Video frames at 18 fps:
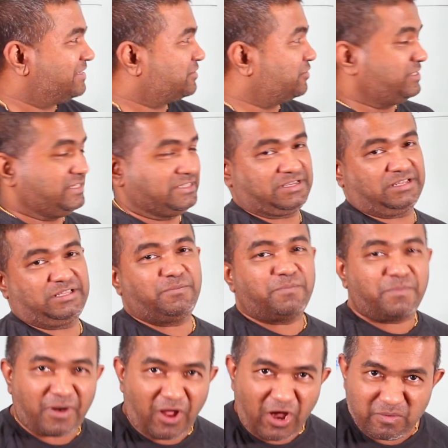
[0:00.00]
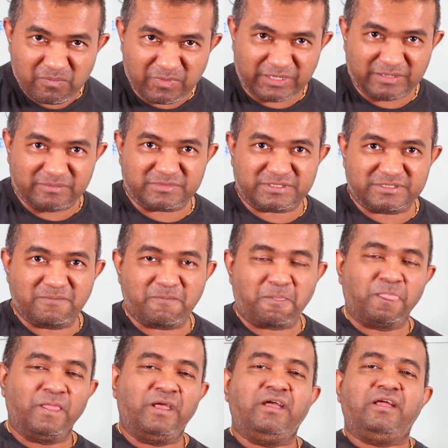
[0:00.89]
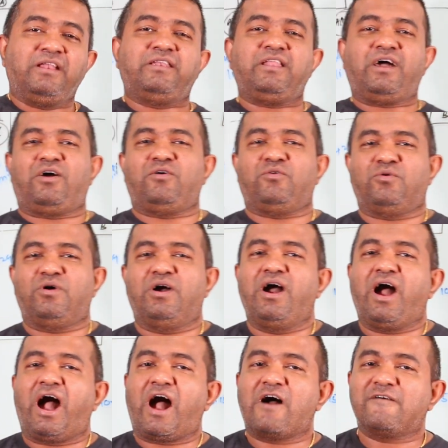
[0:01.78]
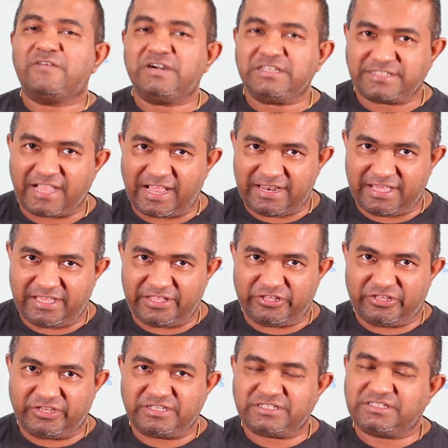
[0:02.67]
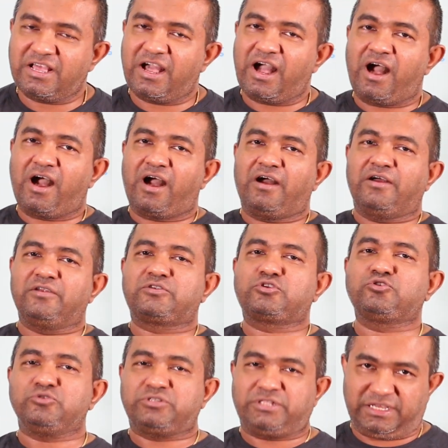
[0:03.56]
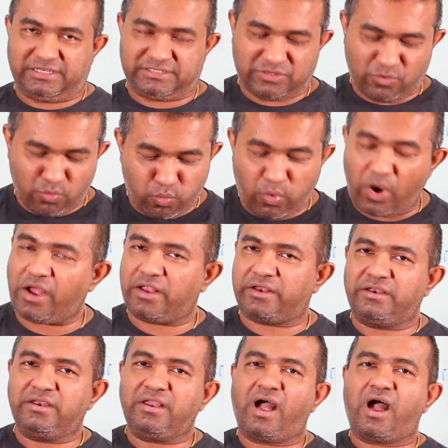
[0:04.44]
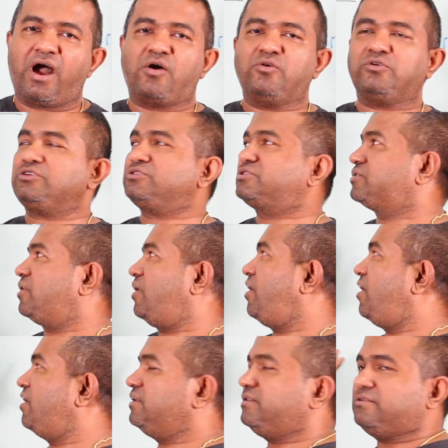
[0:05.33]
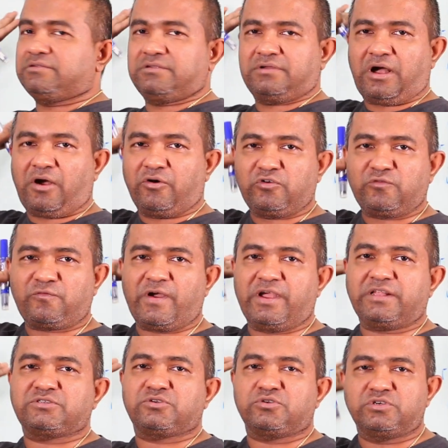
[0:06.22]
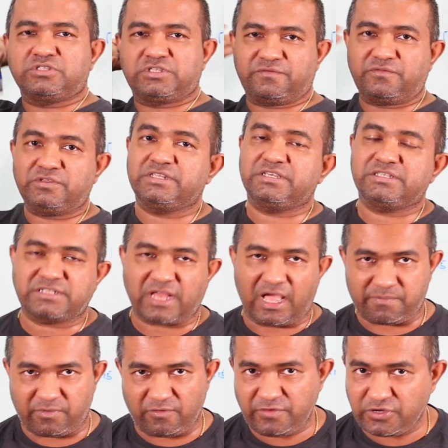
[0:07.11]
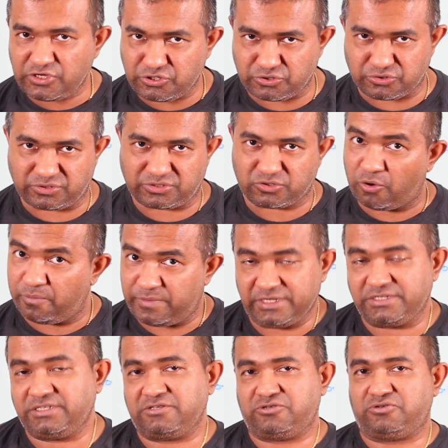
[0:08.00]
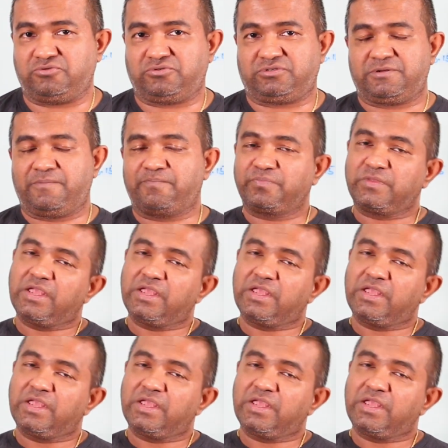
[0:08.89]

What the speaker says: So these are the problems. Now, our challenge is two things. One, how to find solution for these type of issues, obvious issues.